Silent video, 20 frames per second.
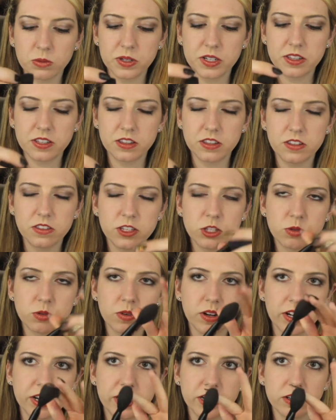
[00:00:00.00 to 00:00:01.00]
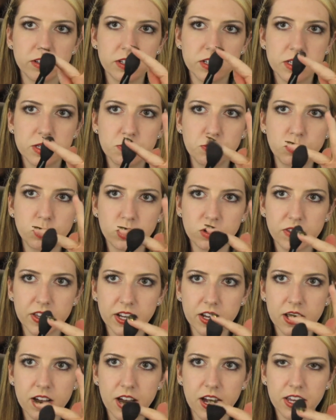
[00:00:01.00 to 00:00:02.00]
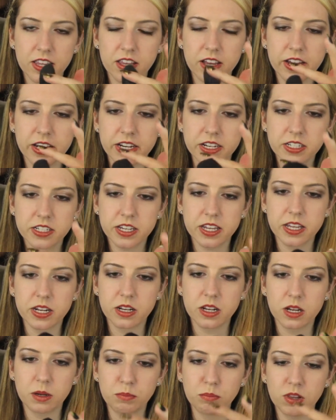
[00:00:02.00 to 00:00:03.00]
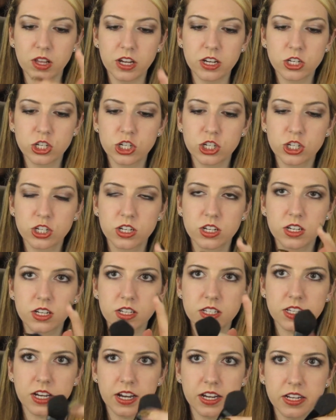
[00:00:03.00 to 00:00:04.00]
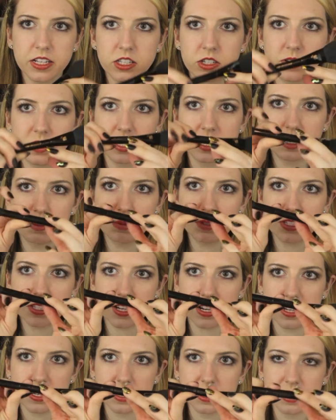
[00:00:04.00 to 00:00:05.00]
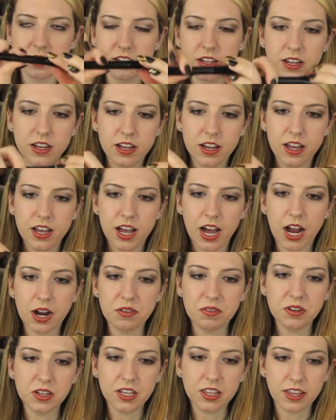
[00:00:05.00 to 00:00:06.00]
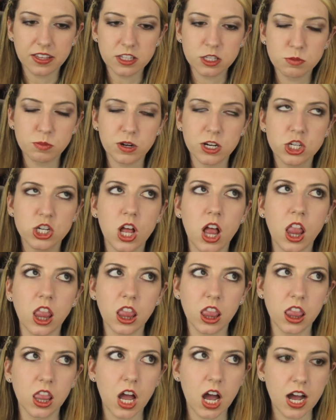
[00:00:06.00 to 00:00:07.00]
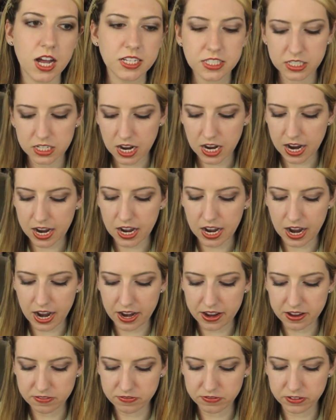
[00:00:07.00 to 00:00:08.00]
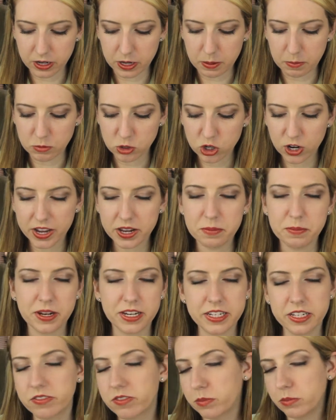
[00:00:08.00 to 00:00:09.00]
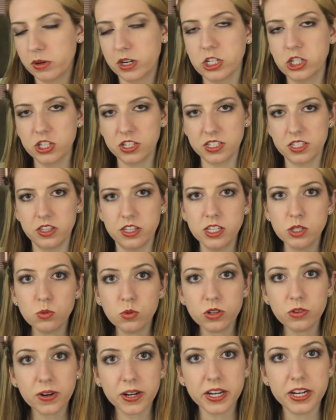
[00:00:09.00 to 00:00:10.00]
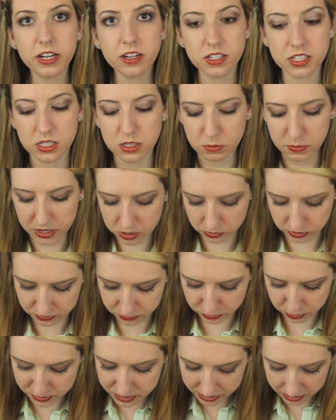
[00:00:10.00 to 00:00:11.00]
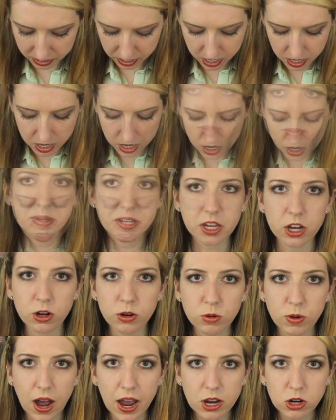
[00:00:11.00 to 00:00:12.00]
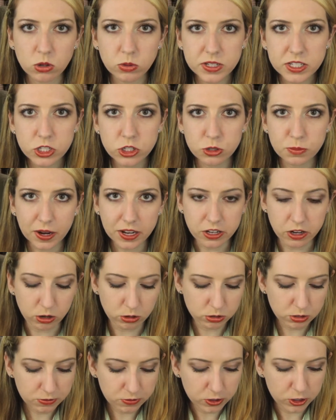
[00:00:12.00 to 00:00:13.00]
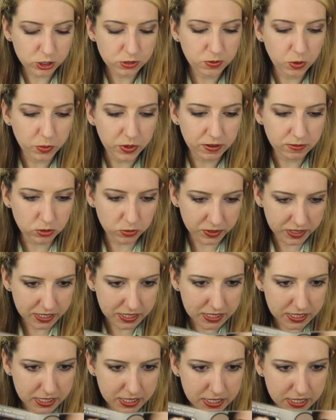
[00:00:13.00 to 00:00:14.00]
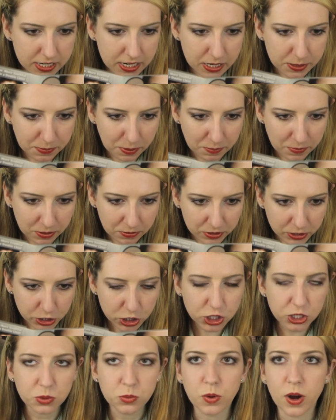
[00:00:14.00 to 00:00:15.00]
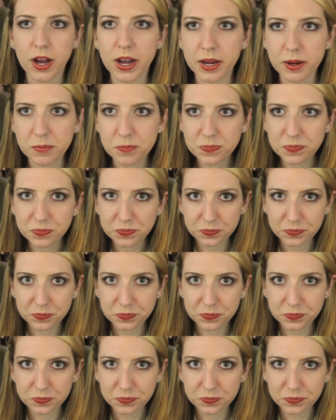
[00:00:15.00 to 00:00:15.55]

with, and then this one right here is more of like a highlight and a blush side. So it's double-sided. I really like this brush a lot. I have tried many different brushes, and this one right here is the best one for me. So here we go. I always do my nose first for whatever reason. I'm not really sure why.